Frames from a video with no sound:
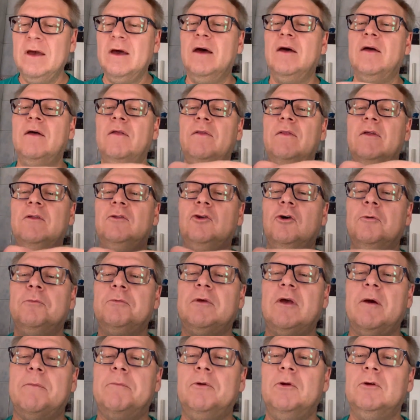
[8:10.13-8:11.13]
And the
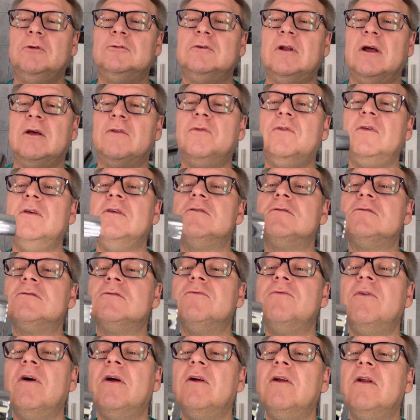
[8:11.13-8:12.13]
top cap looks like
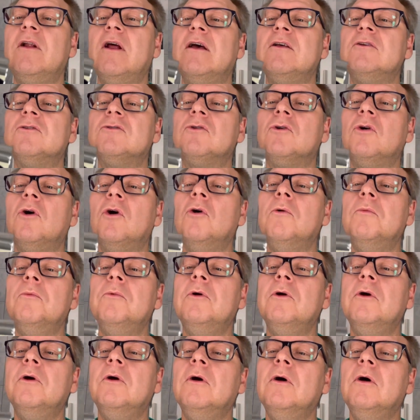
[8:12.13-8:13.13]
this, very nice
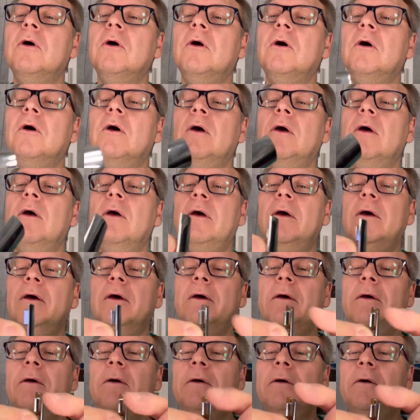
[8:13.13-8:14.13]
chromed,
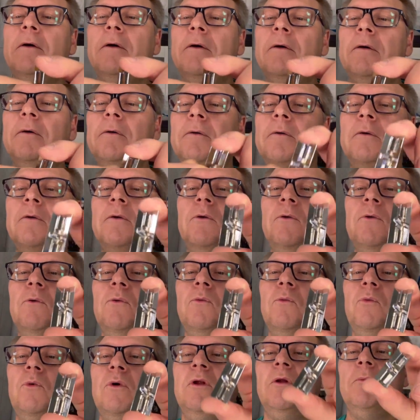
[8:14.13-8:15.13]

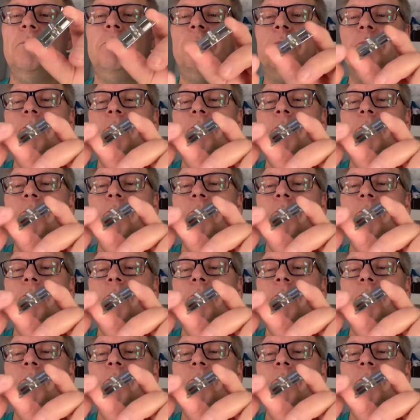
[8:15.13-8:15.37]
with a